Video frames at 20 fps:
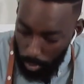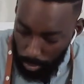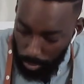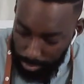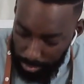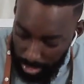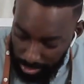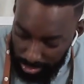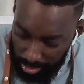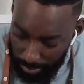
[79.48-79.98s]
we'll
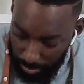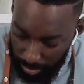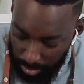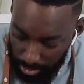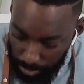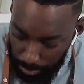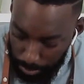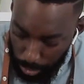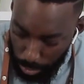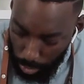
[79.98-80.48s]
take some of
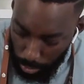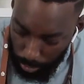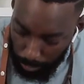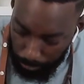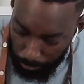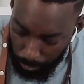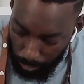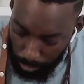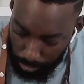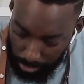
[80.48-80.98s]
this
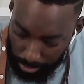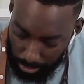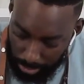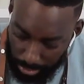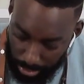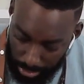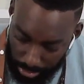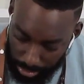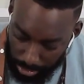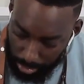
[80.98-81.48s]
beautiful,
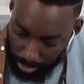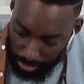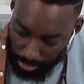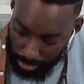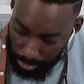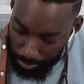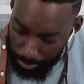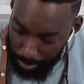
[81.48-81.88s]
delicious